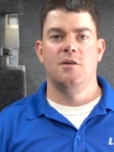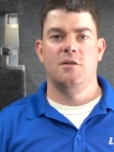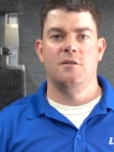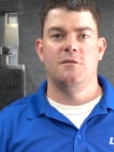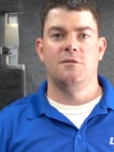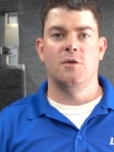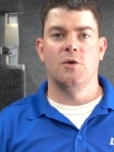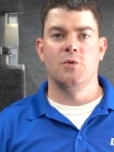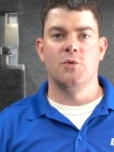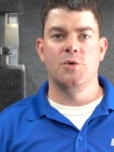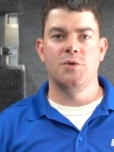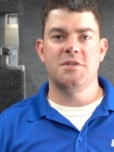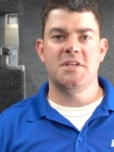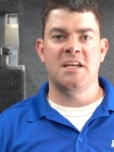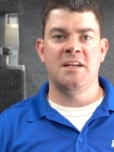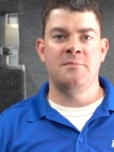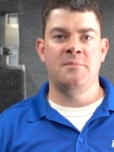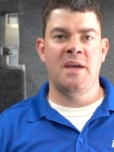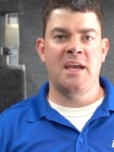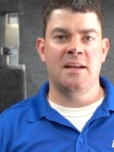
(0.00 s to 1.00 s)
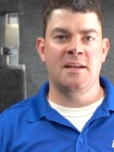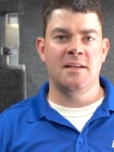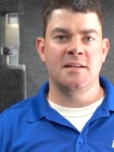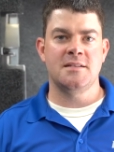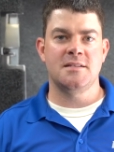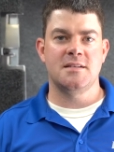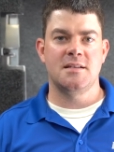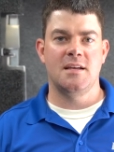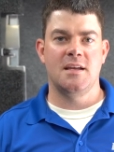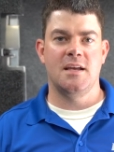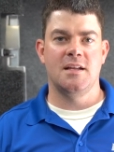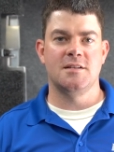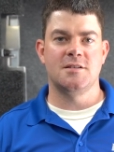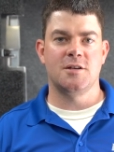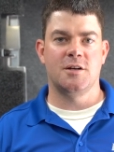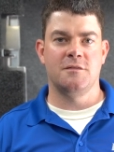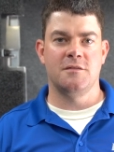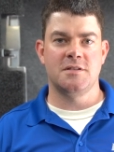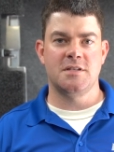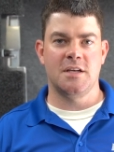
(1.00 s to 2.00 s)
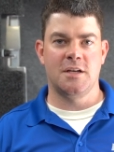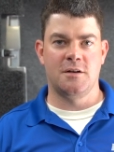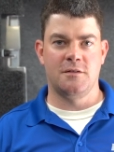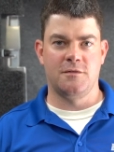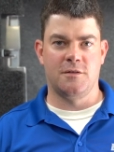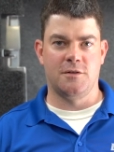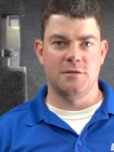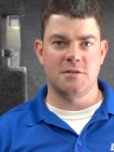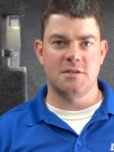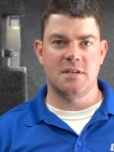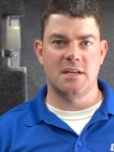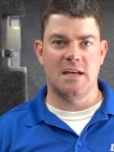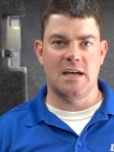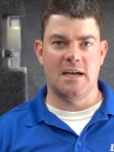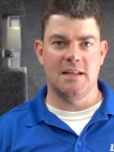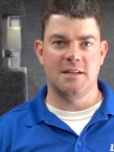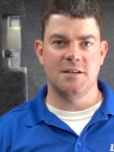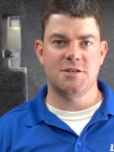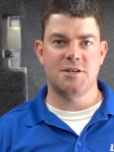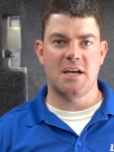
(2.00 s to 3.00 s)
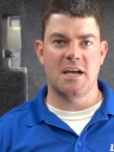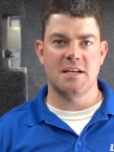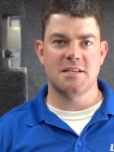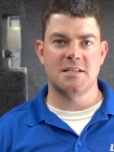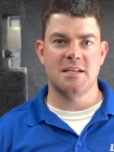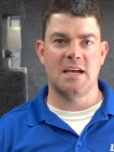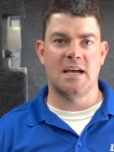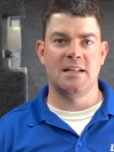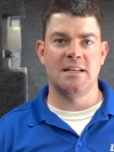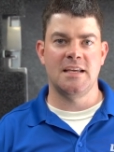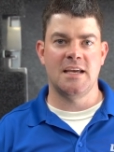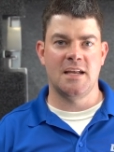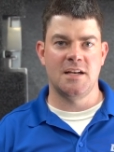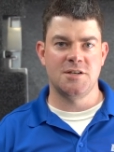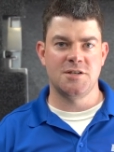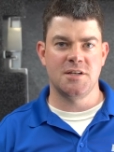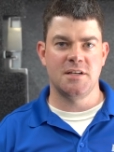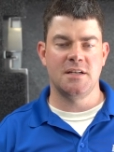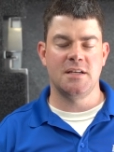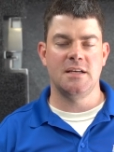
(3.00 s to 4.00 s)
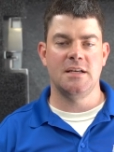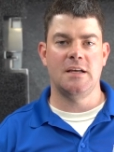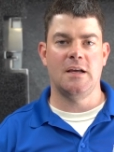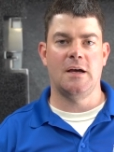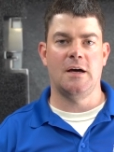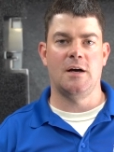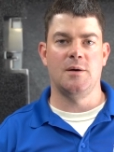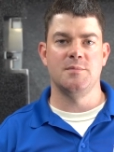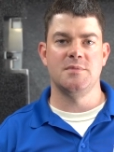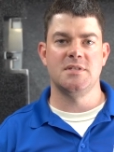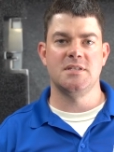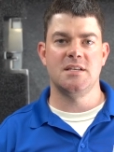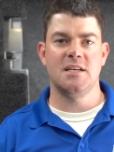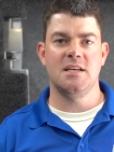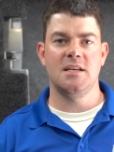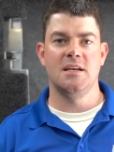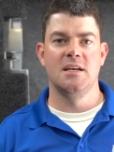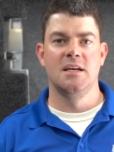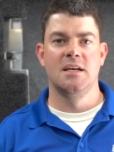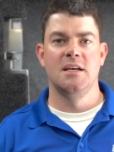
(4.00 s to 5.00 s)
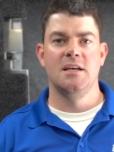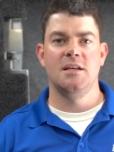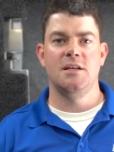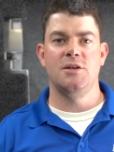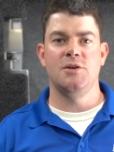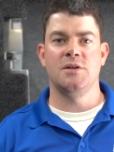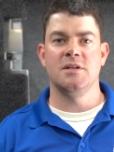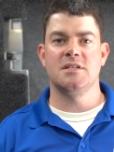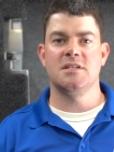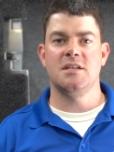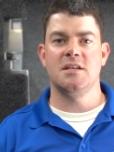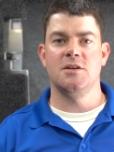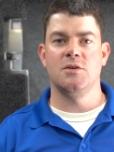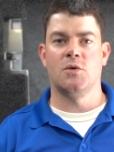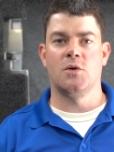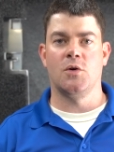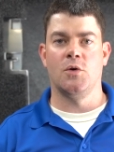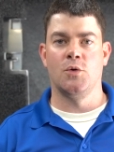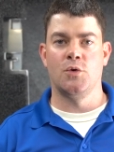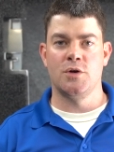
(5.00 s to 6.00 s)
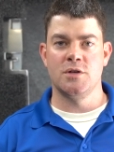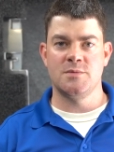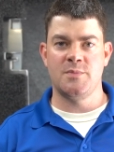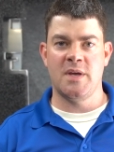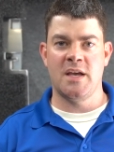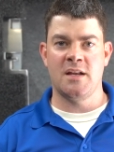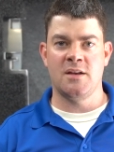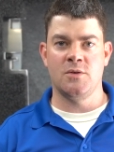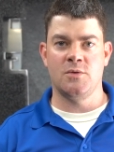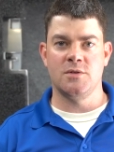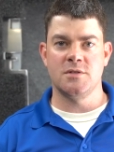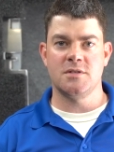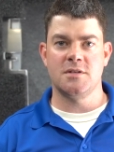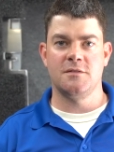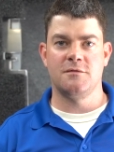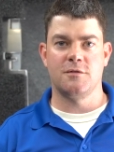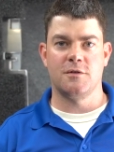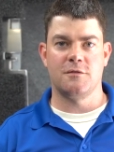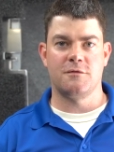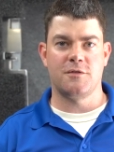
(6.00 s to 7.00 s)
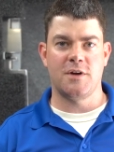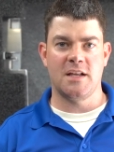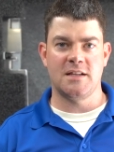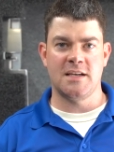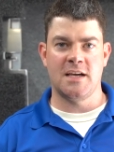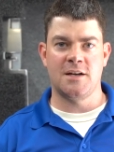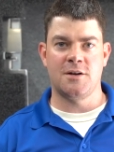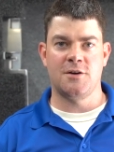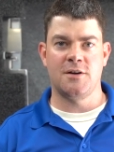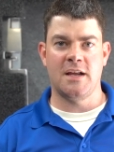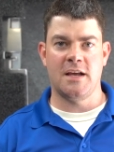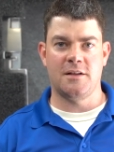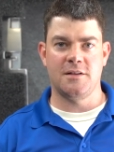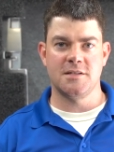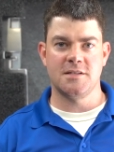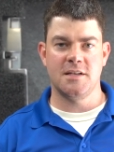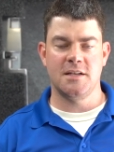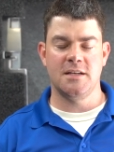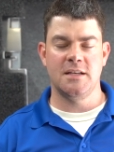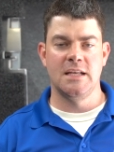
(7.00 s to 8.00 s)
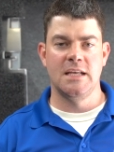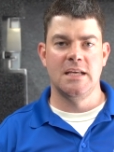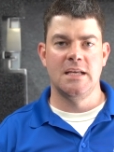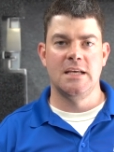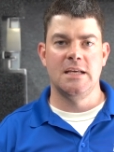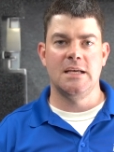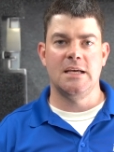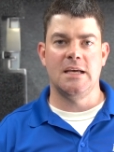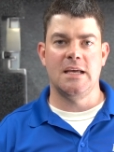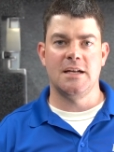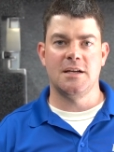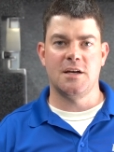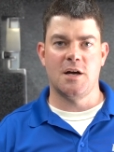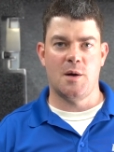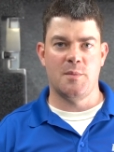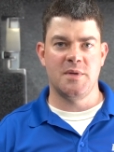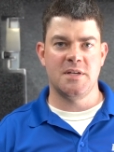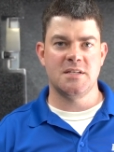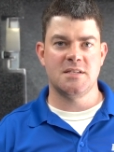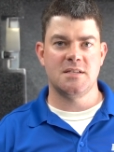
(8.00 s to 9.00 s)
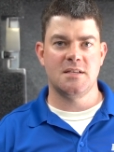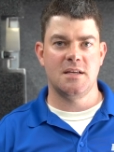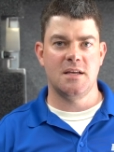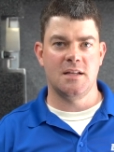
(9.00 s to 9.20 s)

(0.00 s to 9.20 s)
For routine maintenance and service intervals on the chassis, on the engine, you can see your owner's manuals for Freightliner and Allison and Cummins.